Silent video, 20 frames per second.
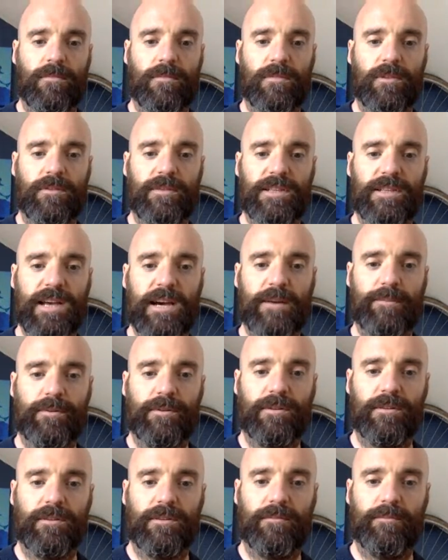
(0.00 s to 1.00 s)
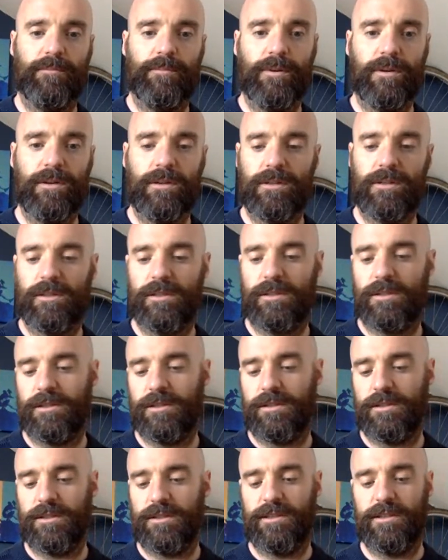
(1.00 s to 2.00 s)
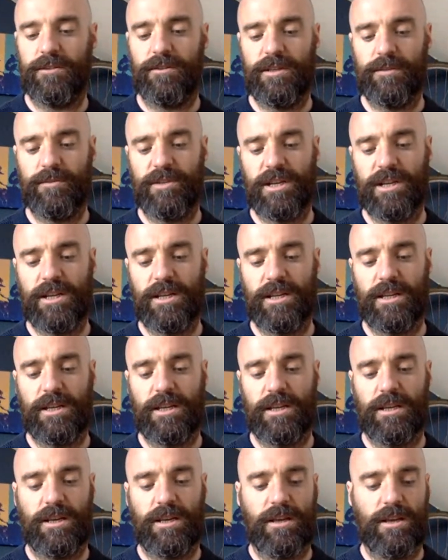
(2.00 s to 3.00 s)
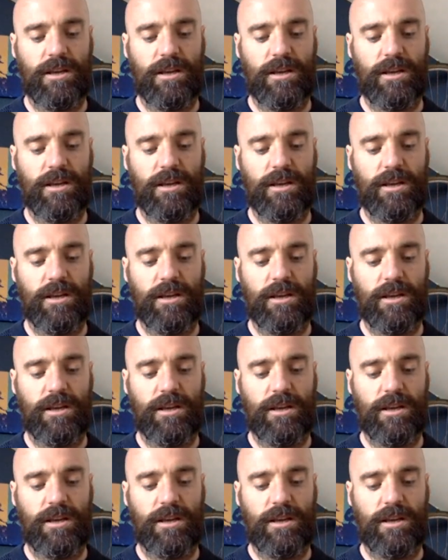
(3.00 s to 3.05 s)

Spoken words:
Nothing's happened, but still keep checking it.